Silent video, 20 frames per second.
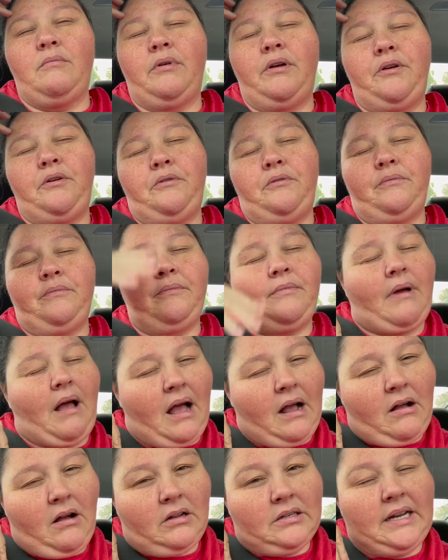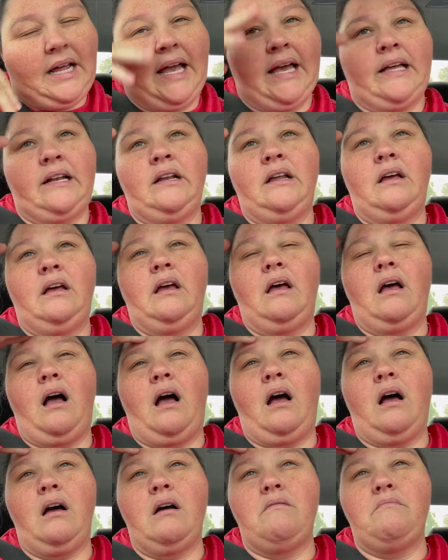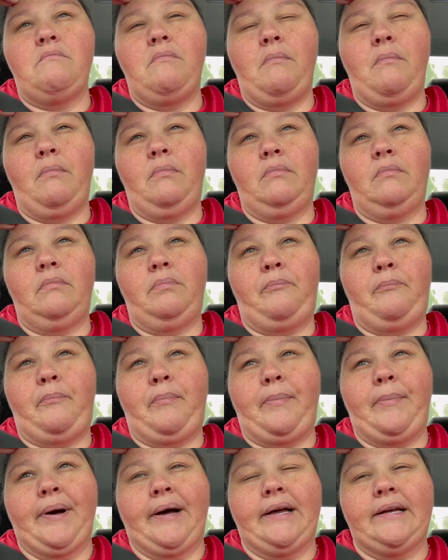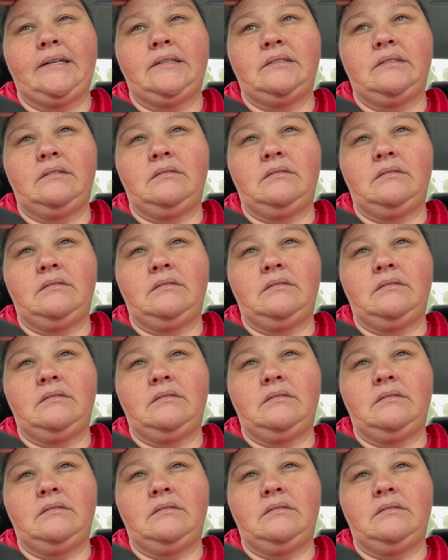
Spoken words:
who I call dad. But